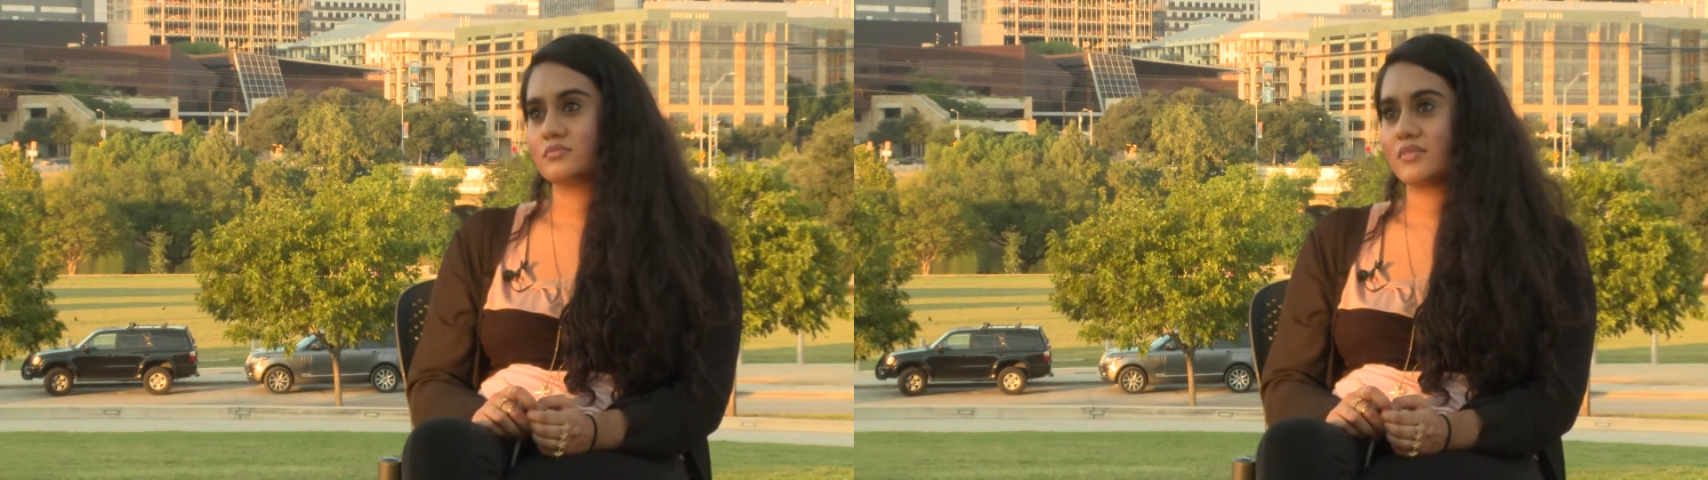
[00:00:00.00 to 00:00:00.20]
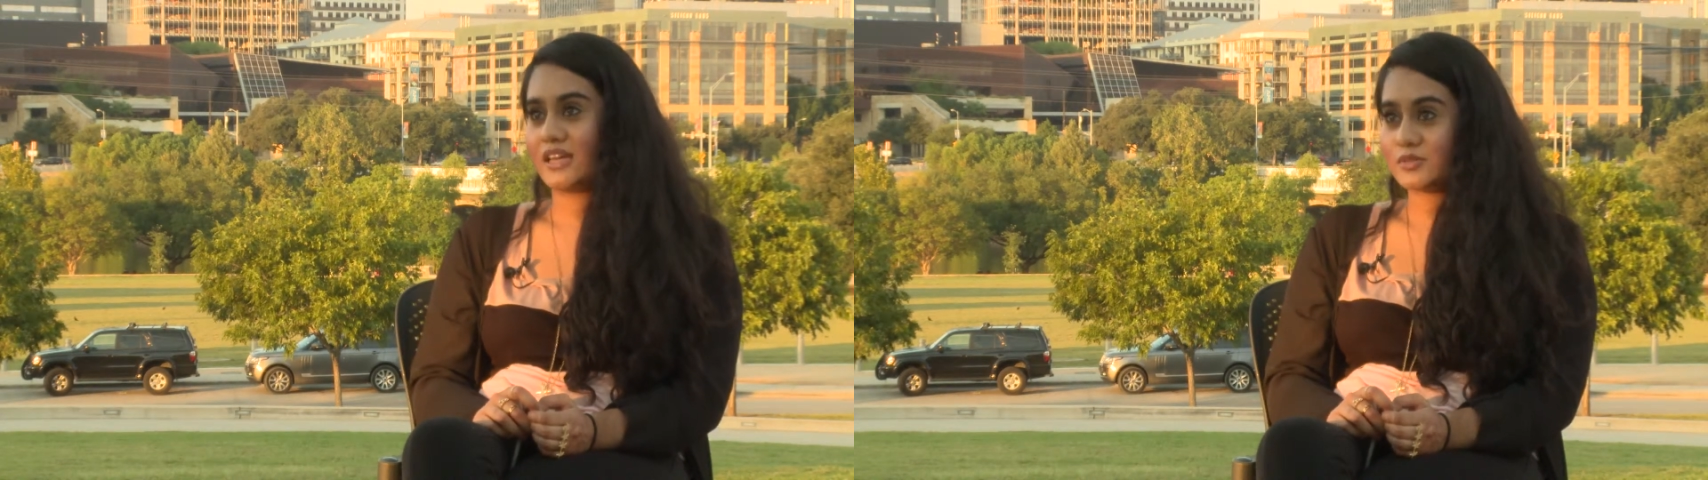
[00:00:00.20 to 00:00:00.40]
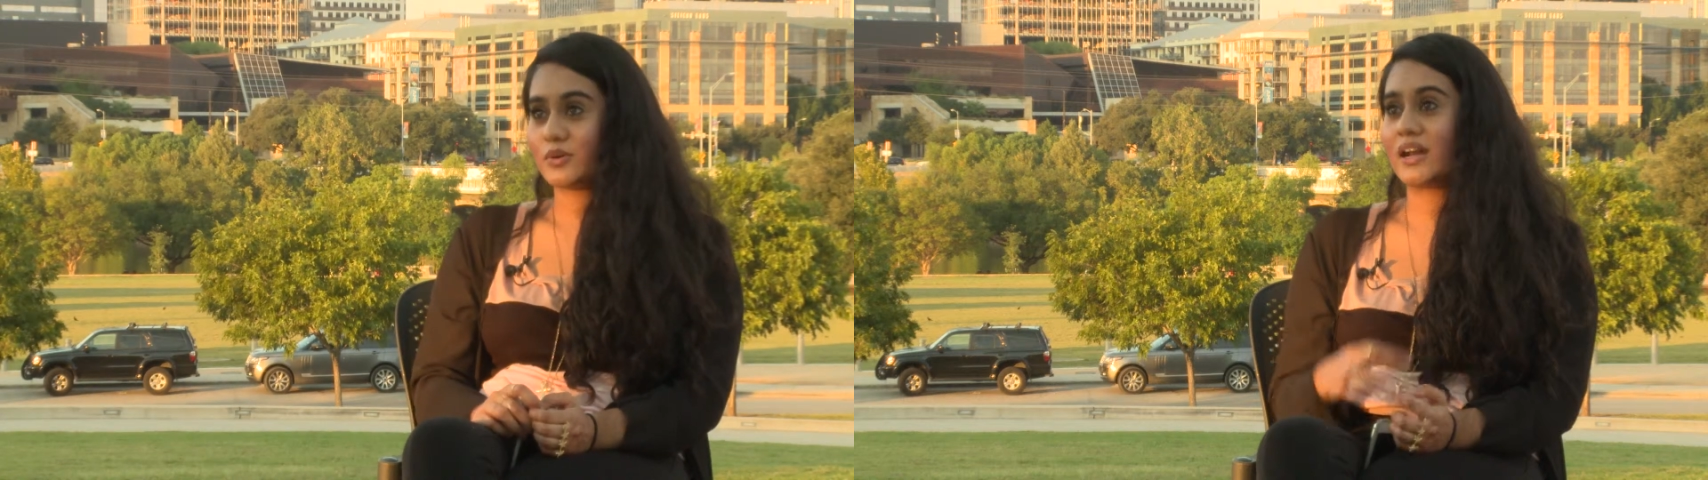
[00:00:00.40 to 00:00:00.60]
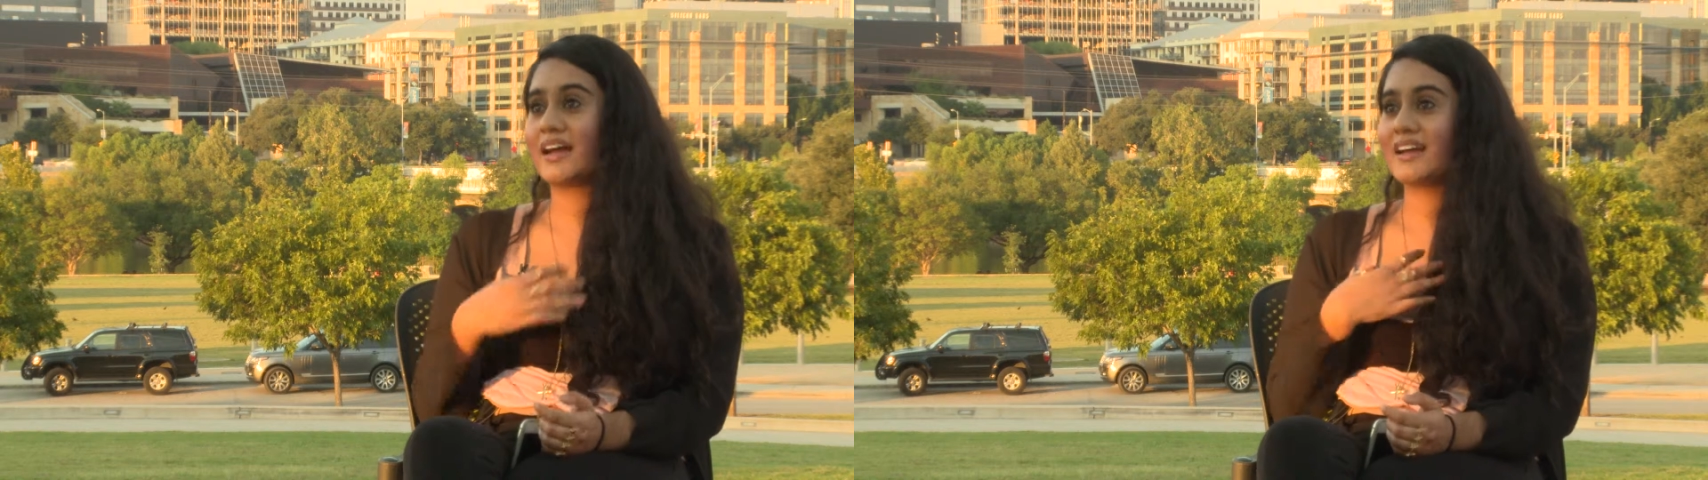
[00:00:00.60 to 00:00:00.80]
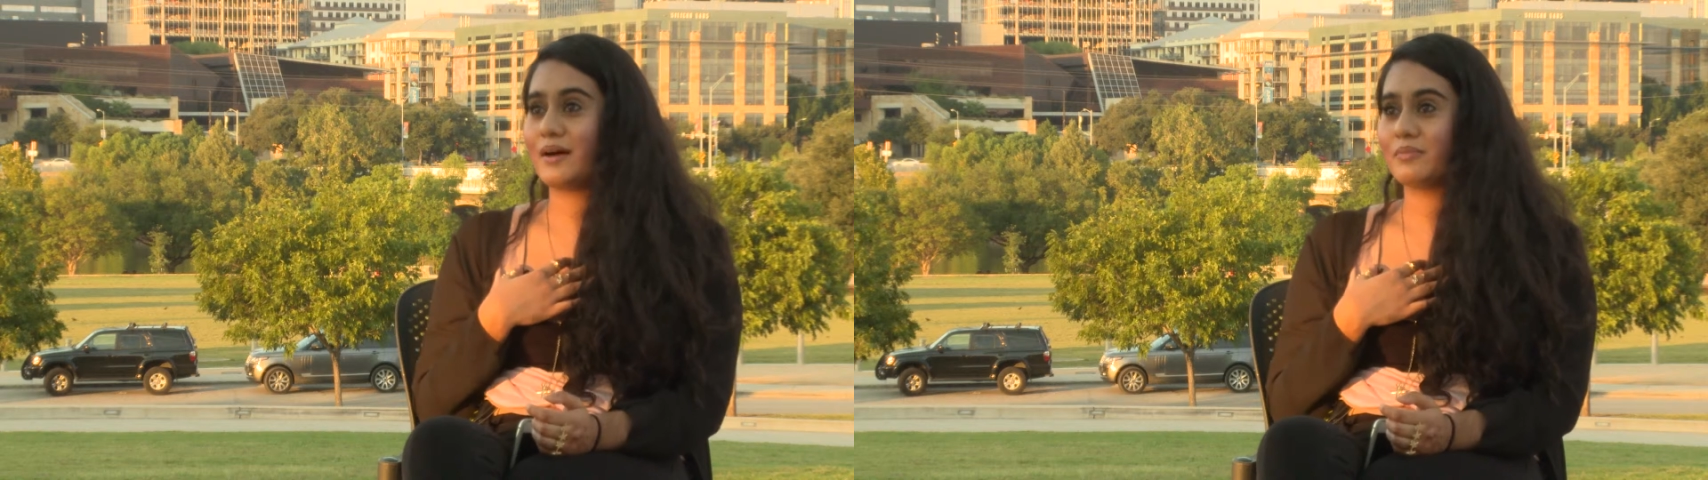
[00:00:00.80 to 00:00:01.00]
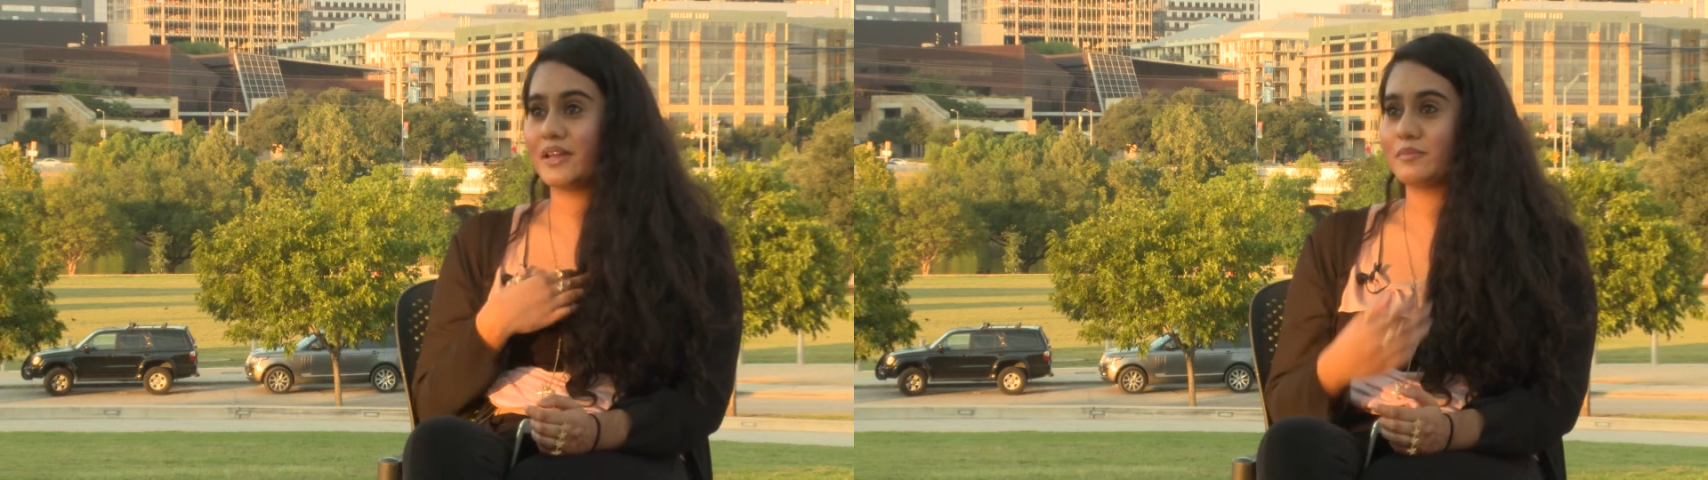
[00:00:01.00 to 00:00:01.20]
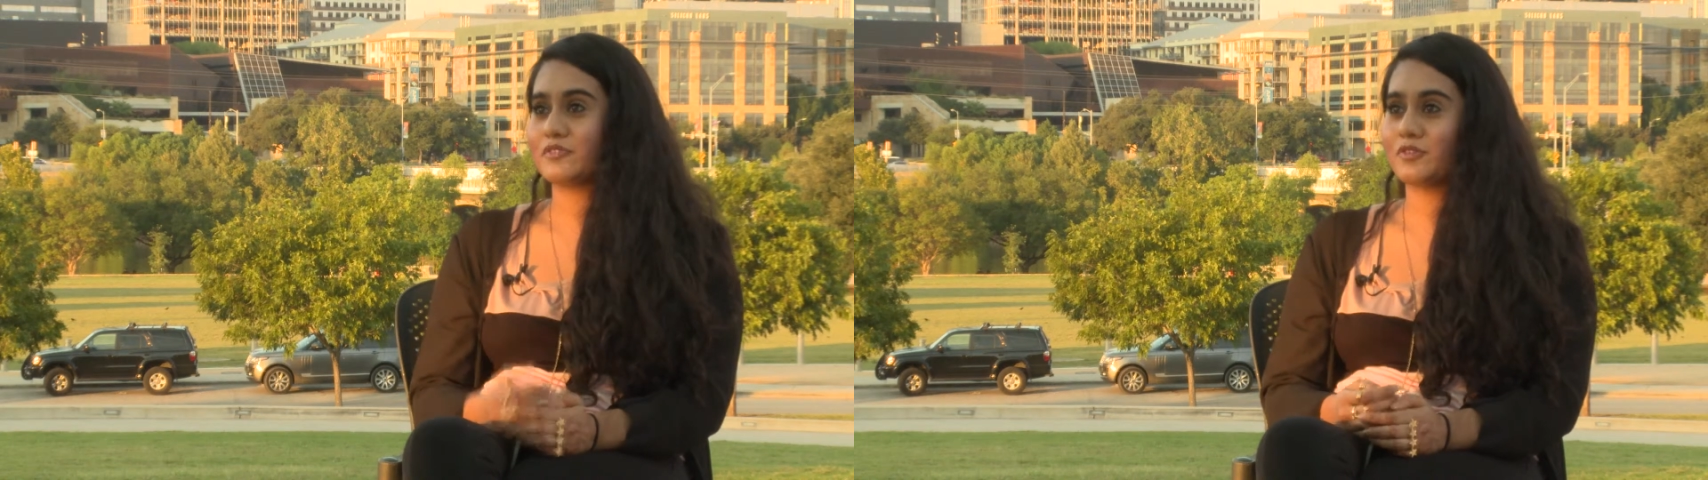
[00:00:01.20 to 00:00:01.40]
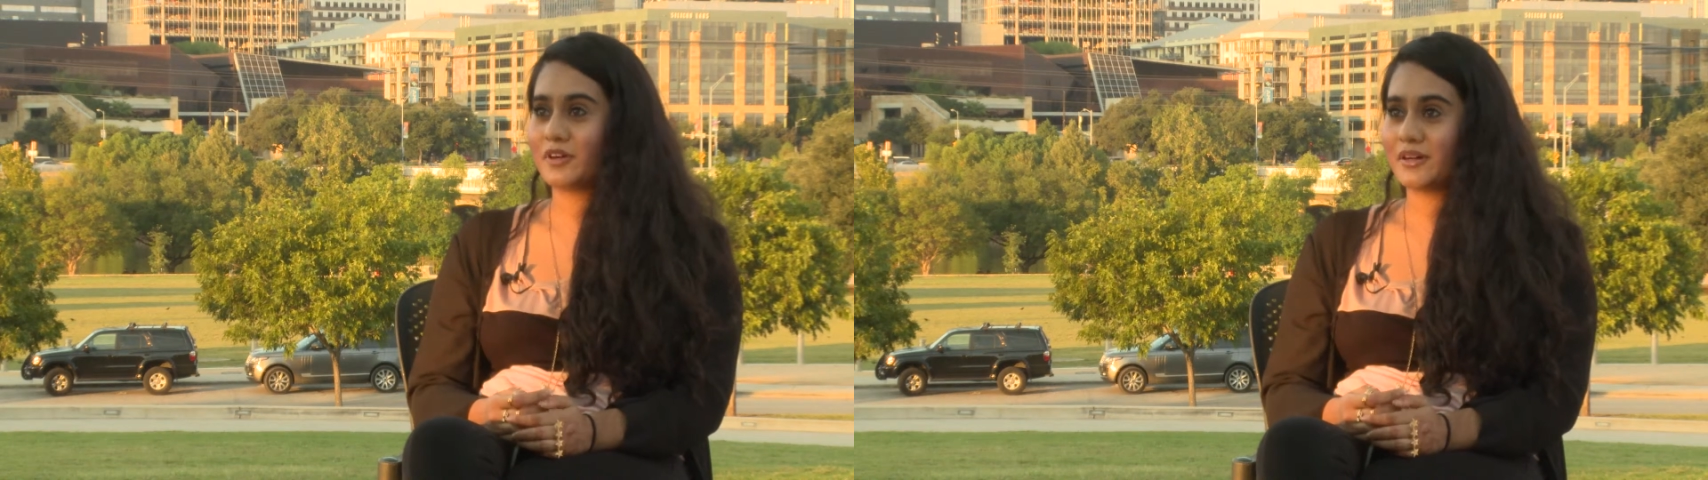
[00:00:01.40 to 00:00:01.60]
That's what I got blamed
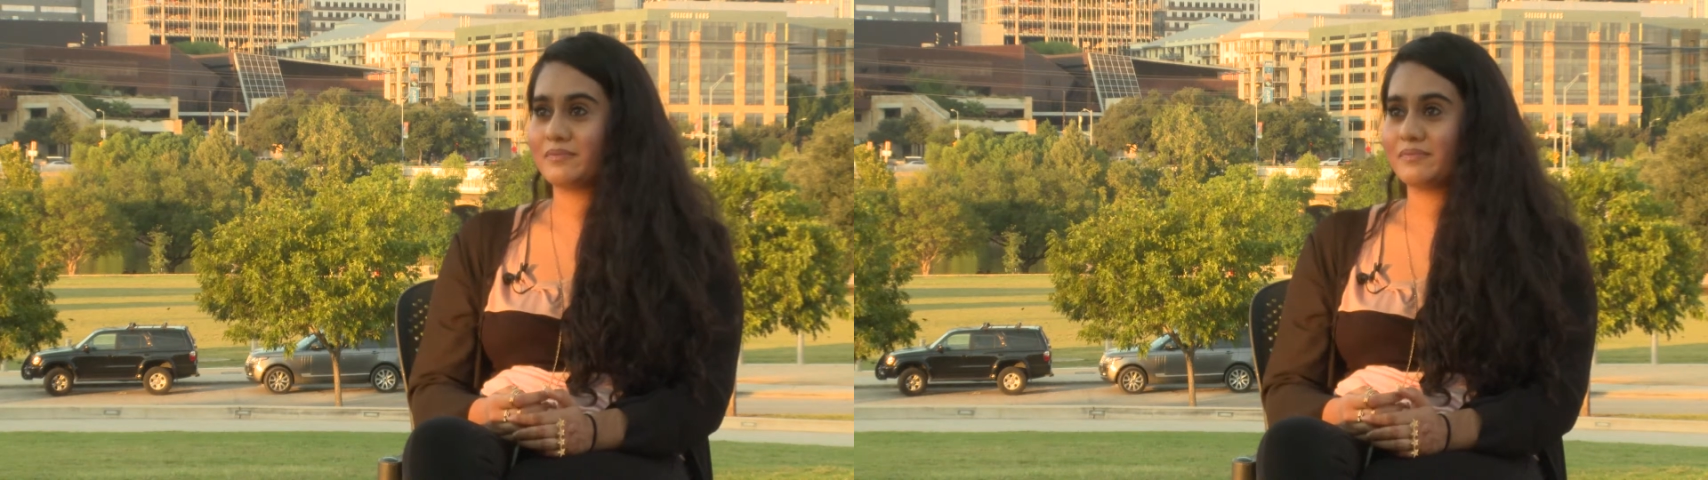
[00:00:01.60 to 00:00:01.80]
for.